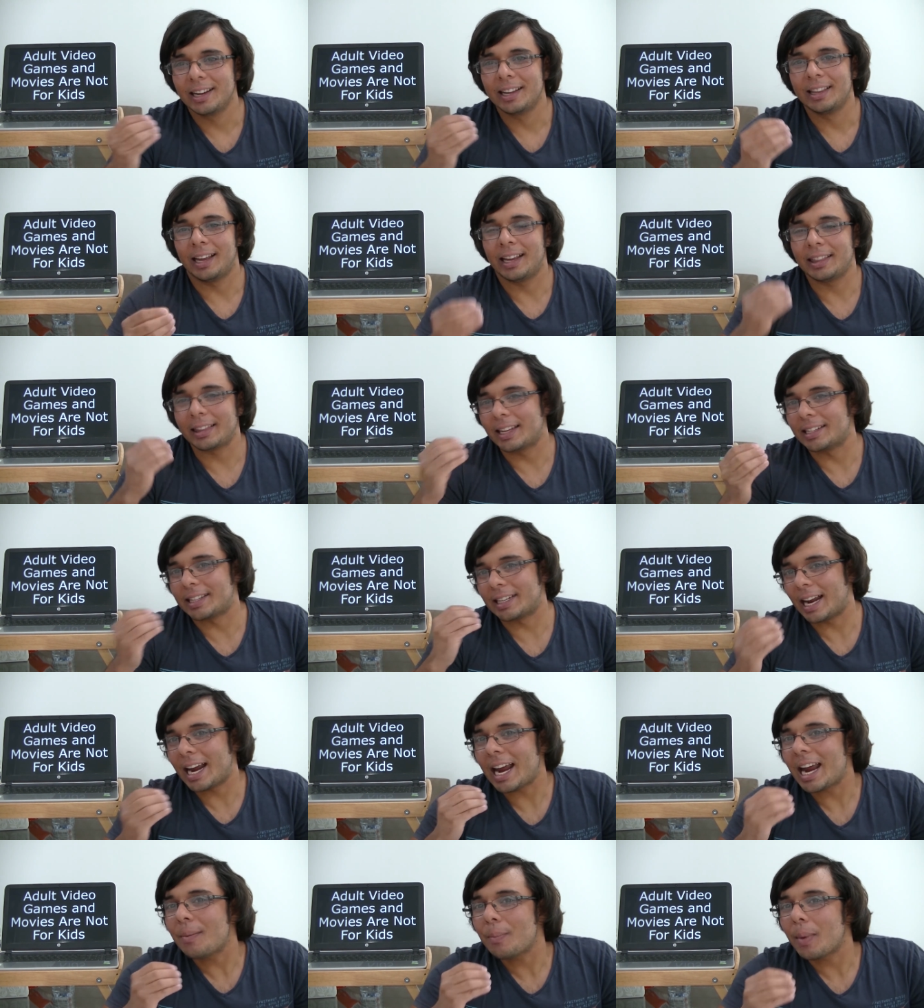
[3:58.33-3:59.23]
that there's
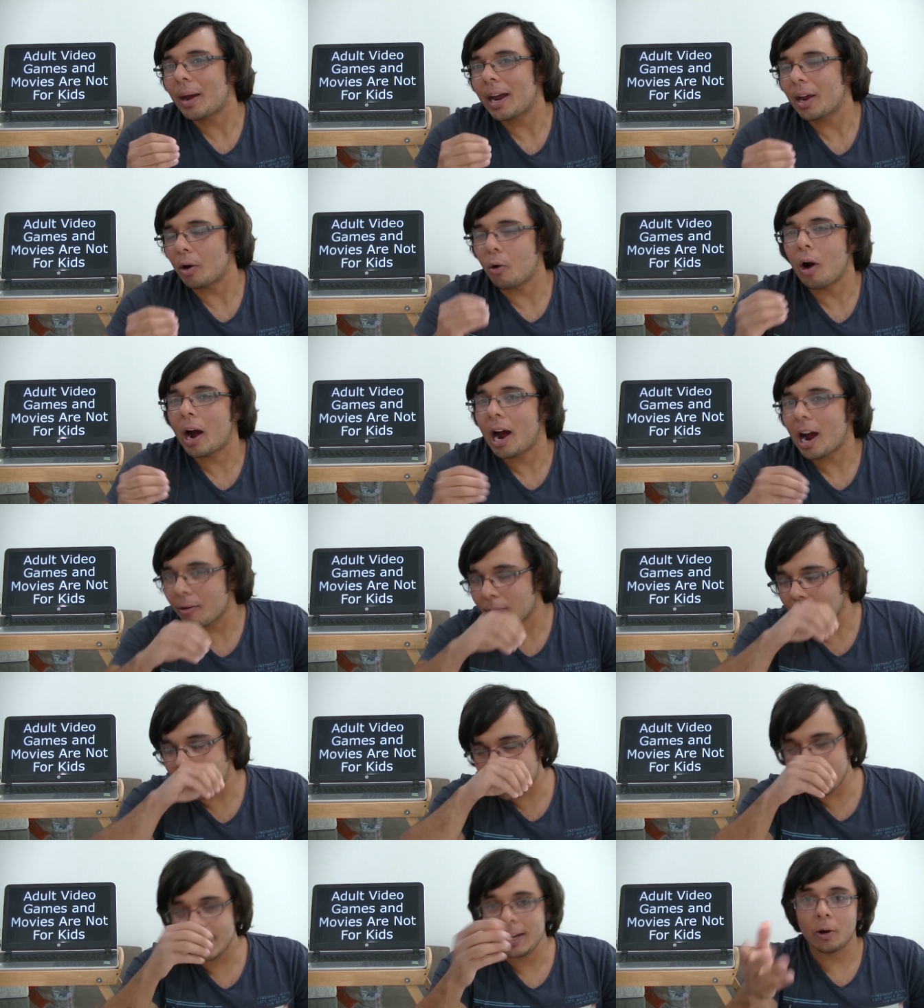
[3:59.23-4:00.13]
an MA or R
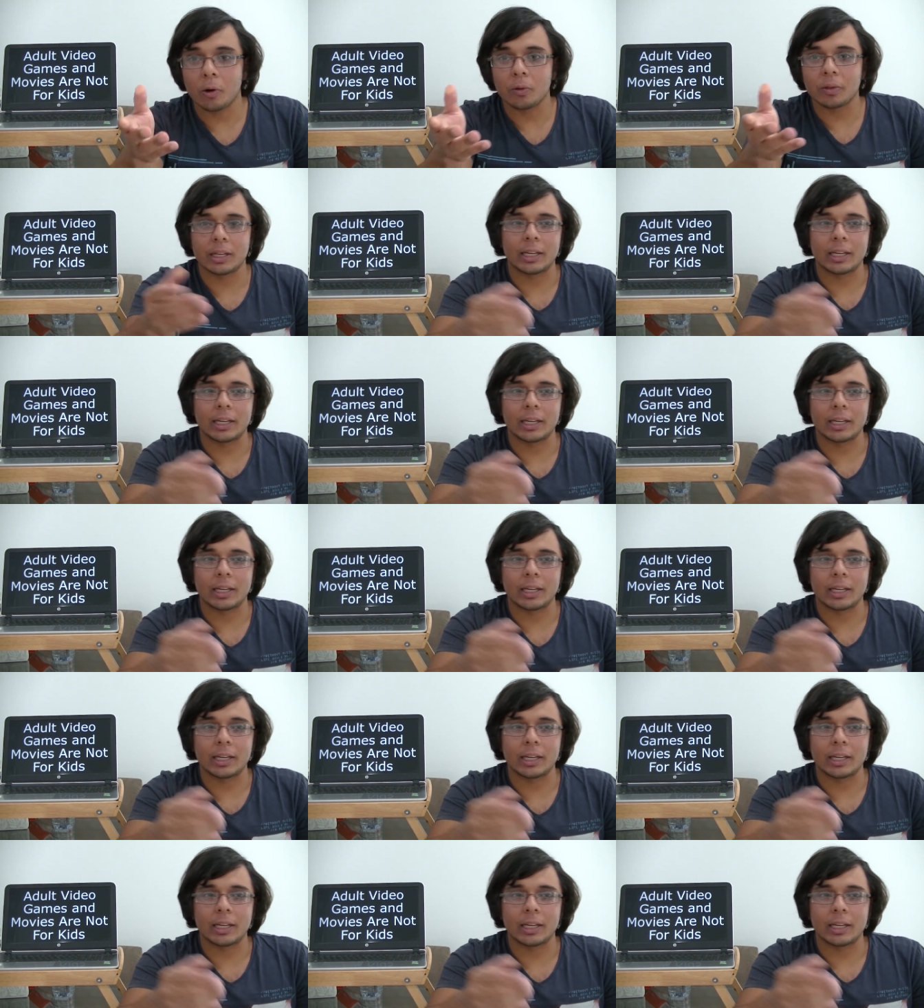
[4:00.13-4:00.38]
rating on